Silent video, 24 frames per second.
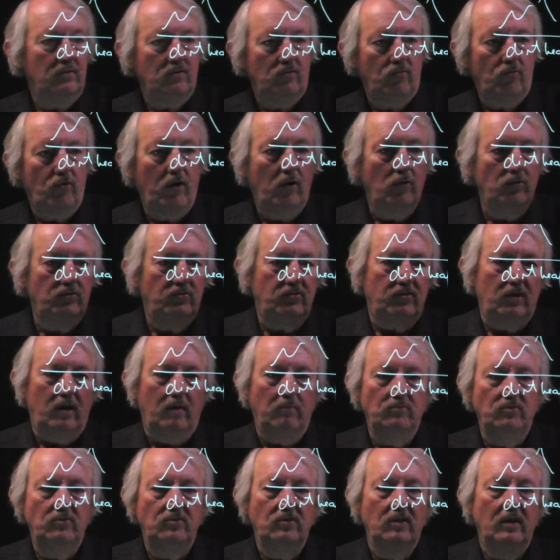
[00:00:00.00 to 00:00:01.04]
row
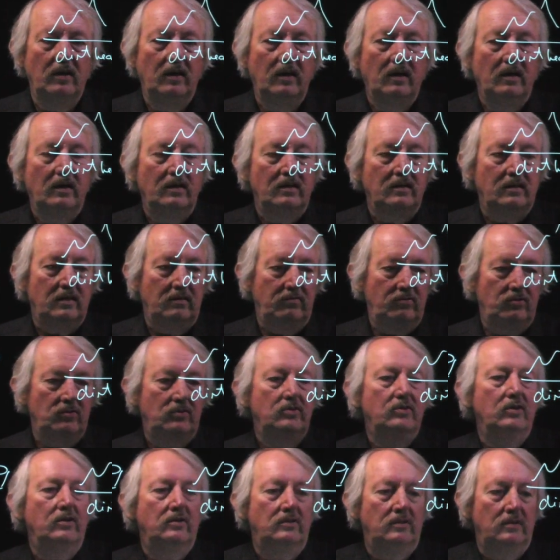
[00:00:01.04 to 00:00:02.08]
sums, give you the
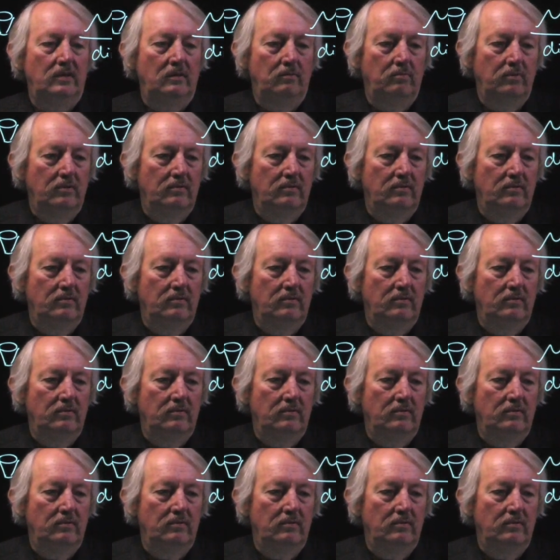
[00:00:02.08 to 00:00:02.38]
dirty.